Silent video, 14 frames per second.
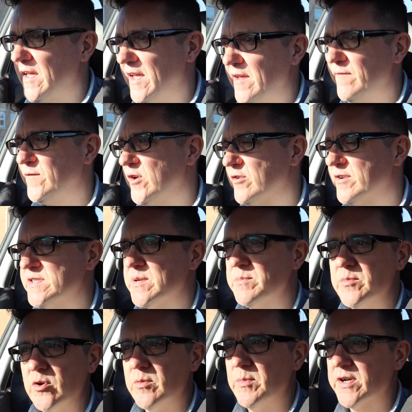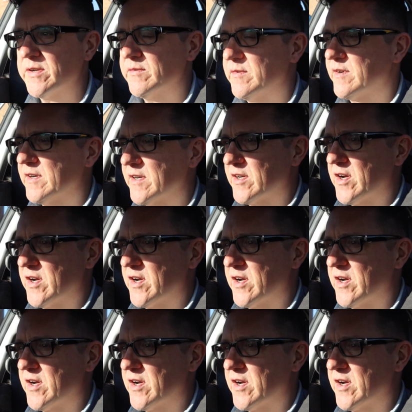if you're into more modern